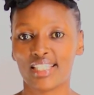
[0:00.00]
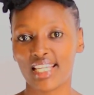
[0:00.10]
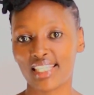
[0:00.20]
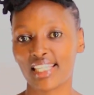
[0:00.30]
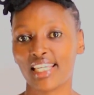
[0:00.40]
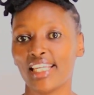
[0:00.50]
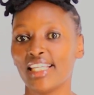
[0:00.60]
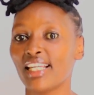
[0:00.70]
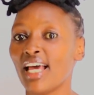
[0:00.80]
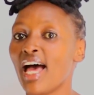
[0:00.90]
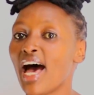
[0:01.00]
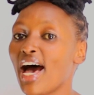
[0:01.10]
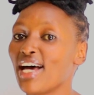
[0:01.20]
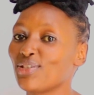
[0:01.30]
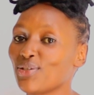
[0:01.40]
just keen
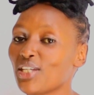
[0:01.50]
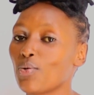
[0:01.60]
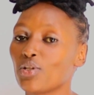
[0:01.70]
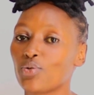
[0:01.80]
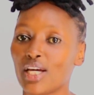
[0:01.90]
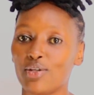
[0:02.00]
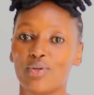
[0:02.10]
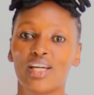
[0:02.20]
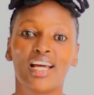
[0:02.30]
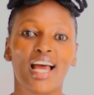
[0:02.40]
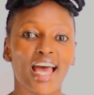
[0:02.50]
to see what we are doing.